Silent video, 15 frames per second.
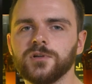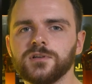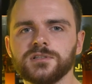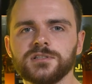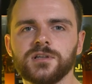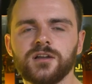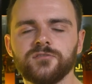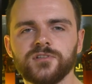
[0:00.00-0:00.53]

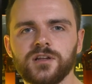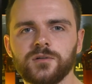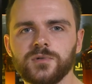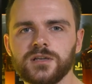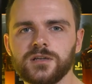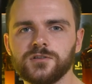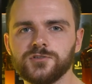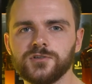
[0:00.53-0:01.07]
because it's not every day
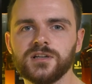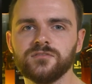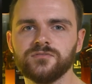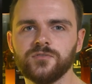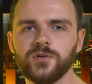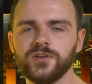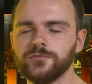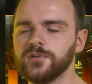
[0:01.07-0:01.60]
we can drink a
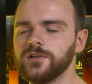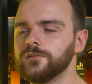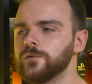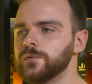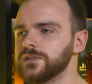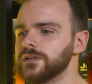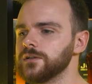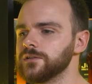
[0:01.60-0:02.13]

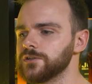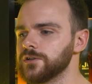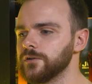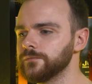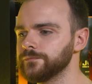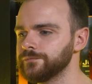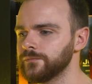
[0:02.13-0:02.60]
43-year-old whiskey on the show.